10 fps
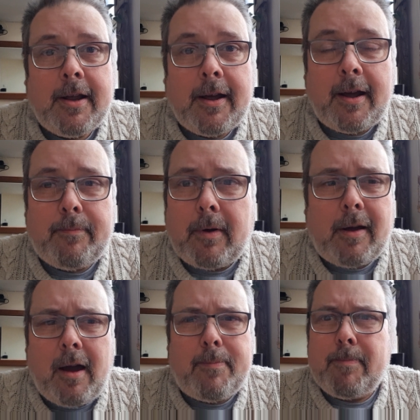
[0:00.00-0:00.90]
Um,
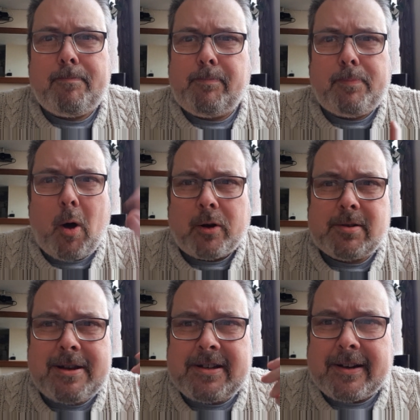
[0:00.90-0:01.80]
I've been blocked
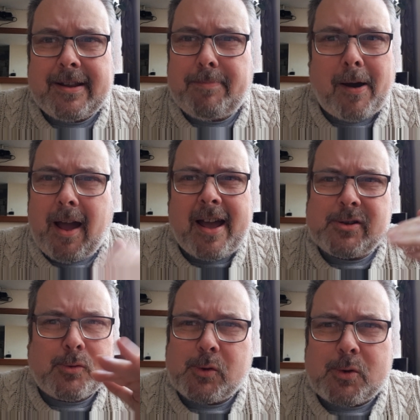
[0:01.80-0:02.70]
immediately, but I
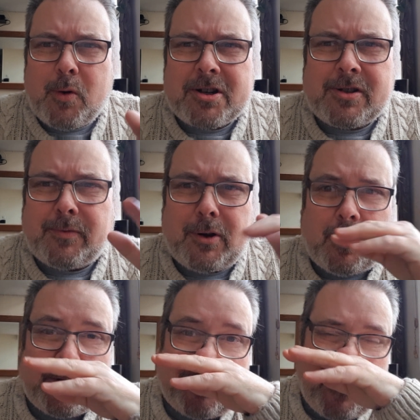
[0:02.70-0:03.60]
asked all sorts of questions to the
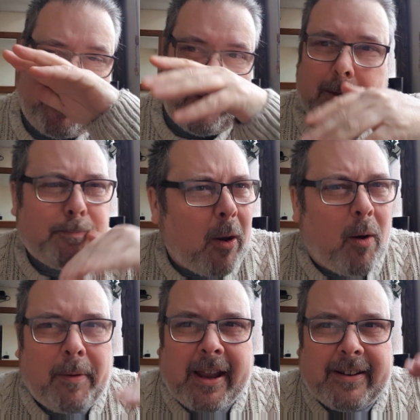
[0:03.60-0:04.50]
Eurovision people and they
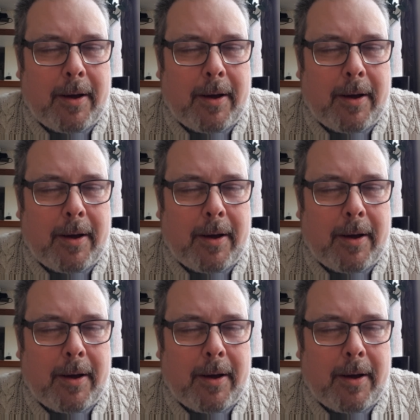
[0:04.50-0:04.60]
blocked me.